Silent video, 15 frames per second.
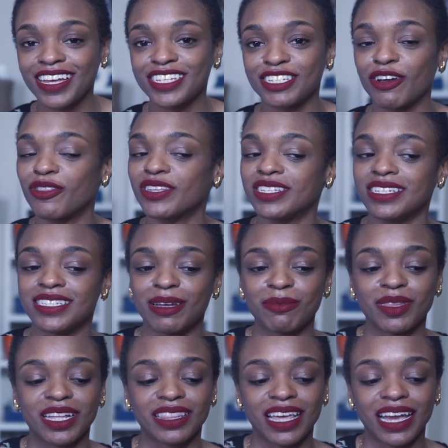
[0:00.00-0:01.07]
So this is
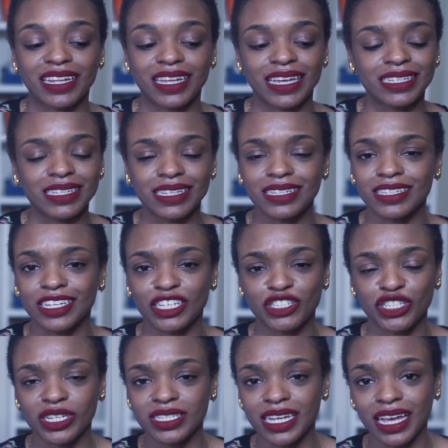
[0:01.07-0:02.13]
something that it
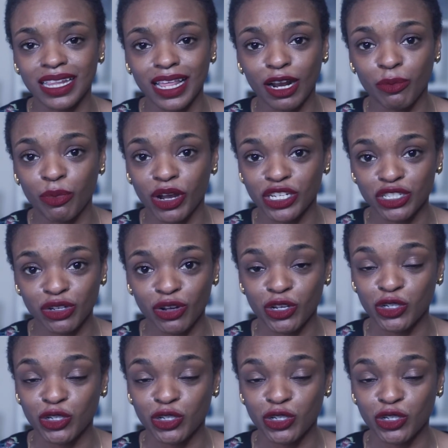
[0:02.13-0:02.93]
shouldn't take a lot of pressure.